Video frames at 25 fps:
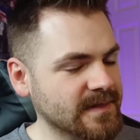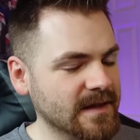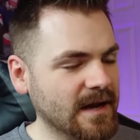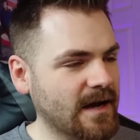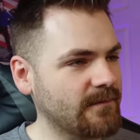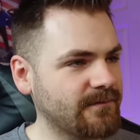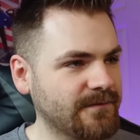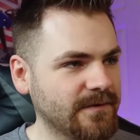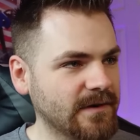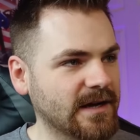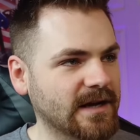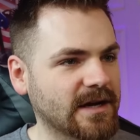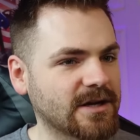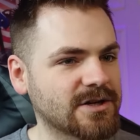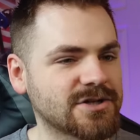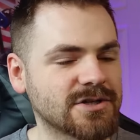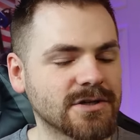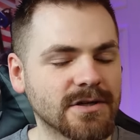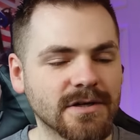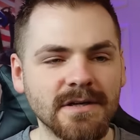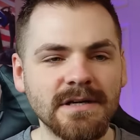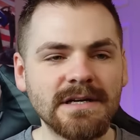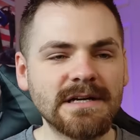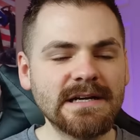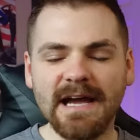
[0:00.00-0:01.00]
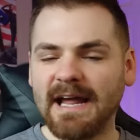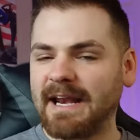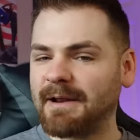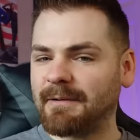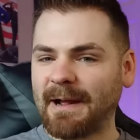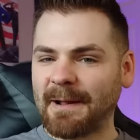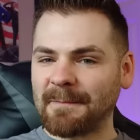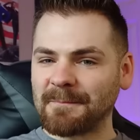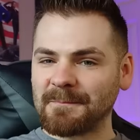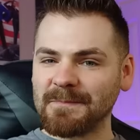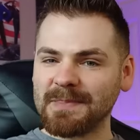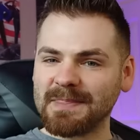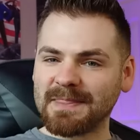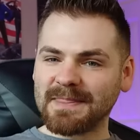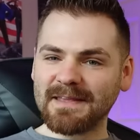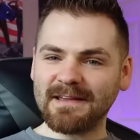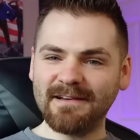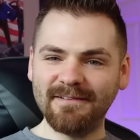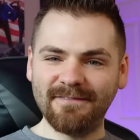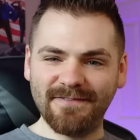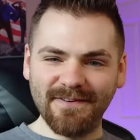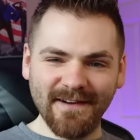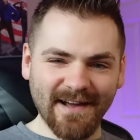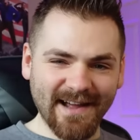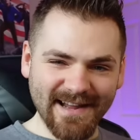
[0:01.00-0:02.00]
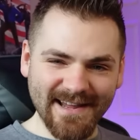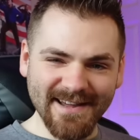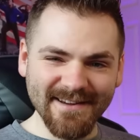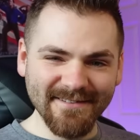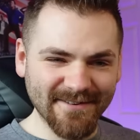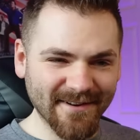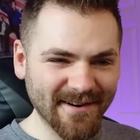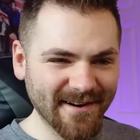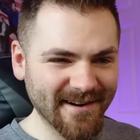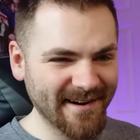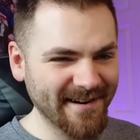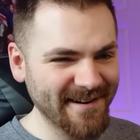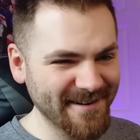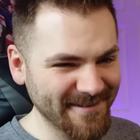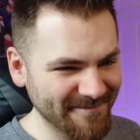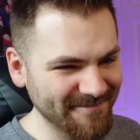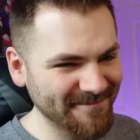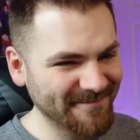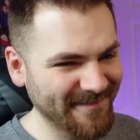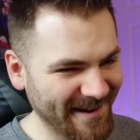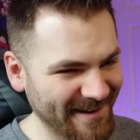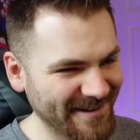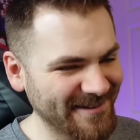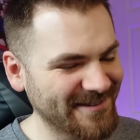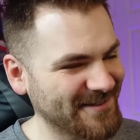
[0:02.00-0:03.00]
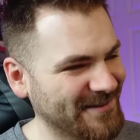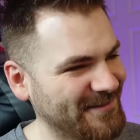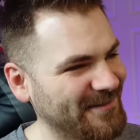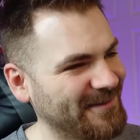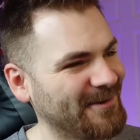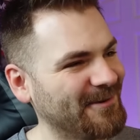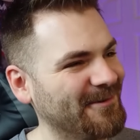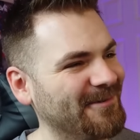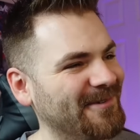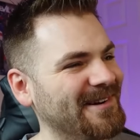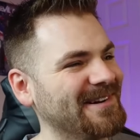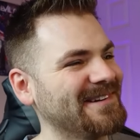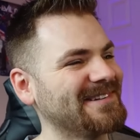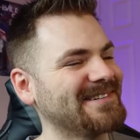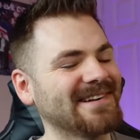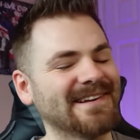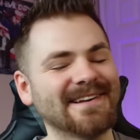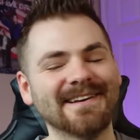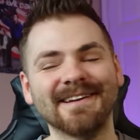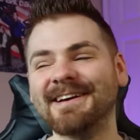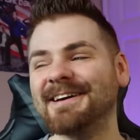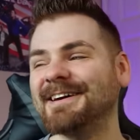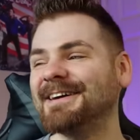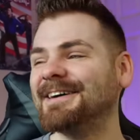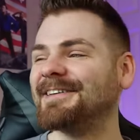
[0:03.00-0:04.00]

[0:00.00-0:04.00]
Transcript: I feel like I should. Anyway, thank you very much for watching.